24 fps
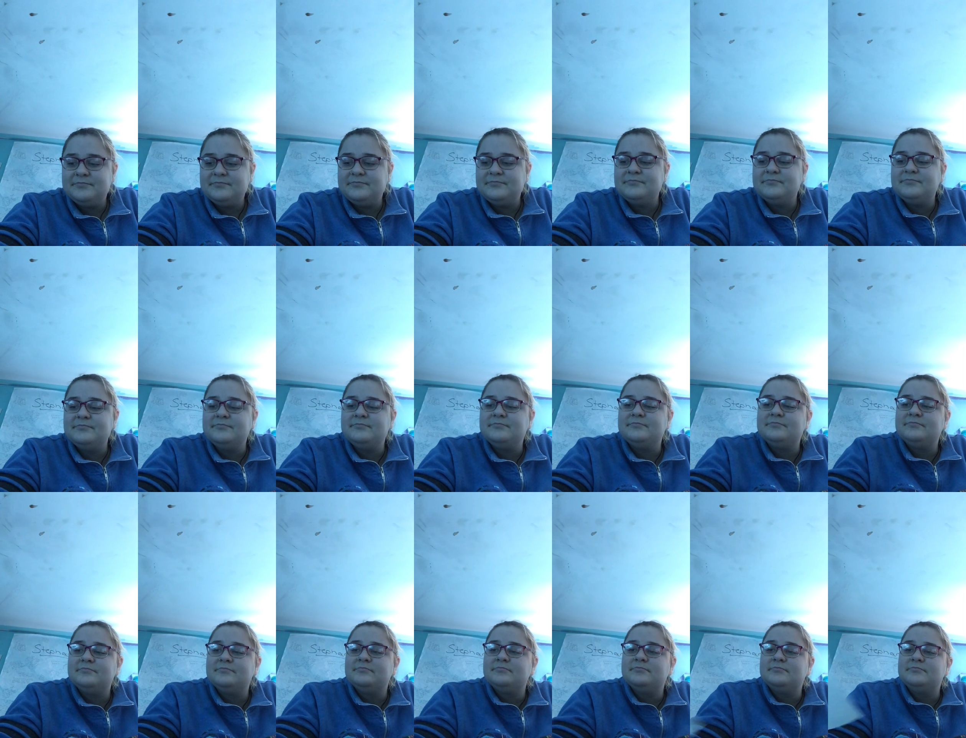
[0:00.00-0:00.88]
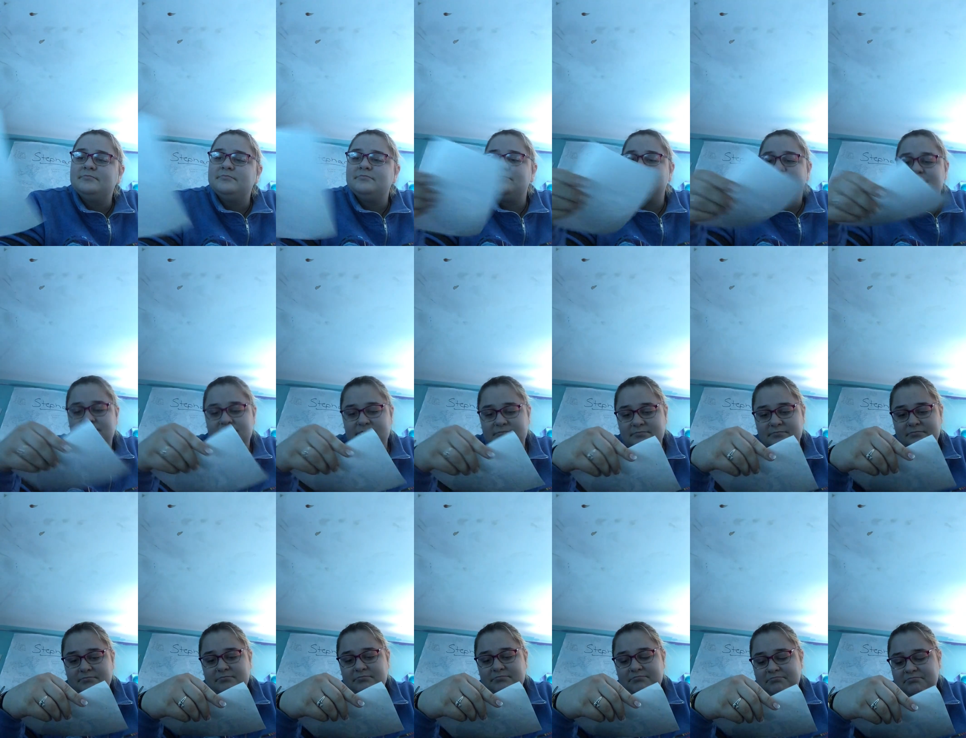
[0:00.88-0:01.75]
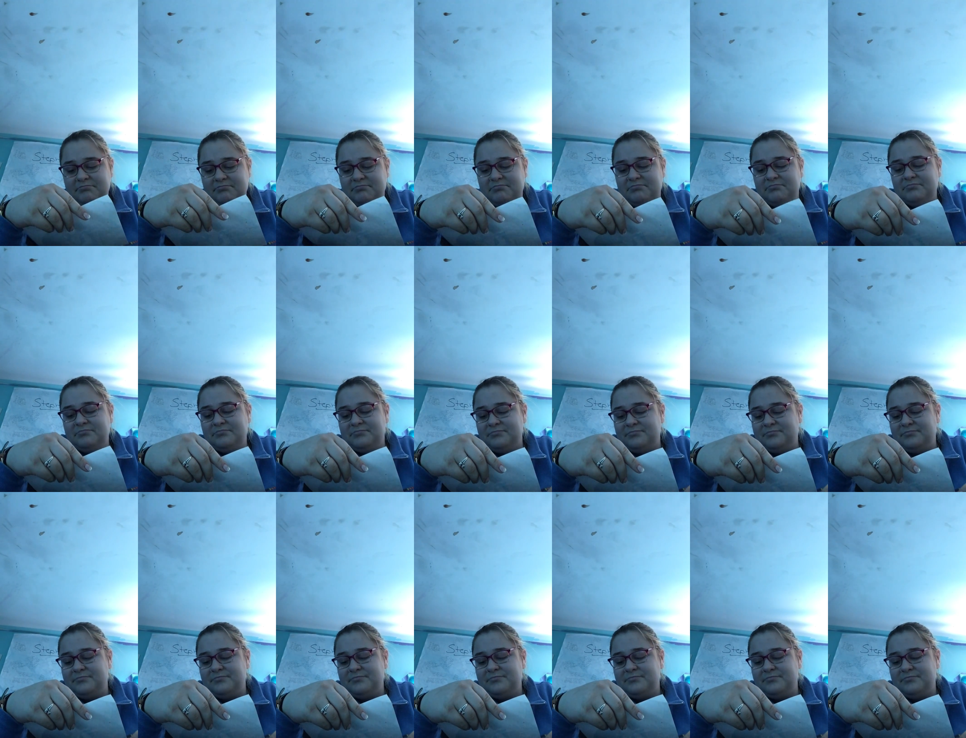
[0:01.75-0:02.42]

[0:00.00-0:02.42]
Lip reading: Nothing is said.